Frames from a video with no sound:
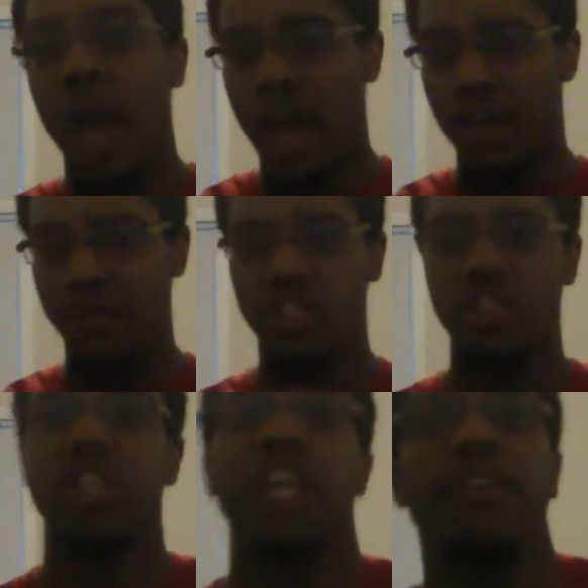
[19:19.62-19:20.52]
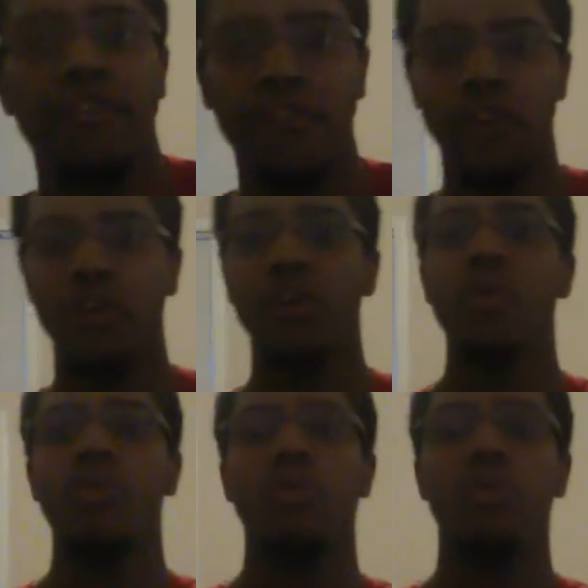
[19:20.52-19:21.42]
have a Slifer,
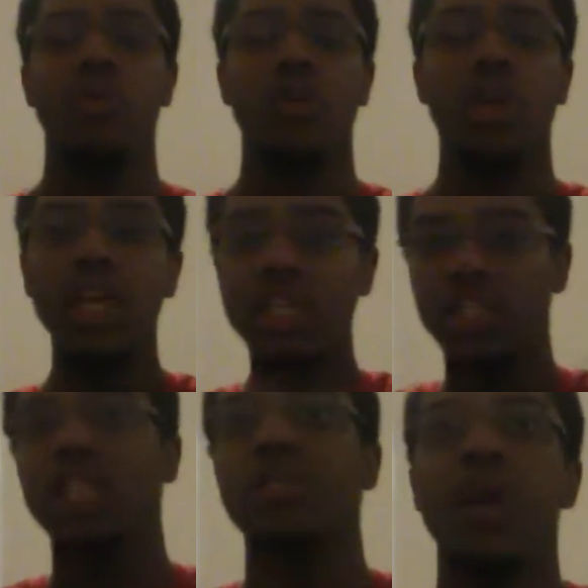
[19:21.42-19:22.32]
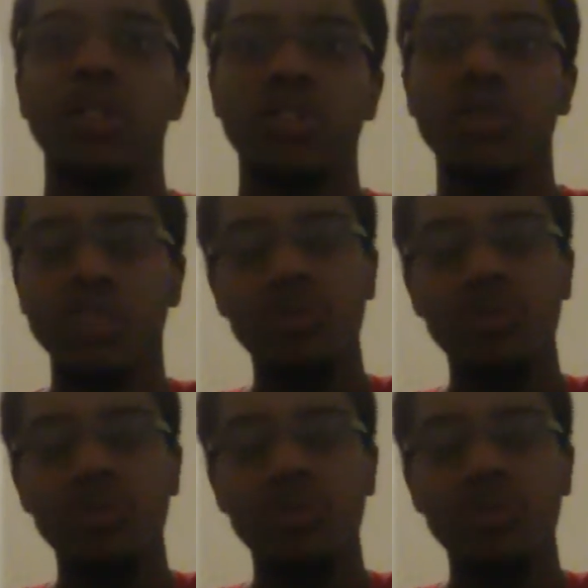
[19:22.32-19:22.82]
or each of these monsters.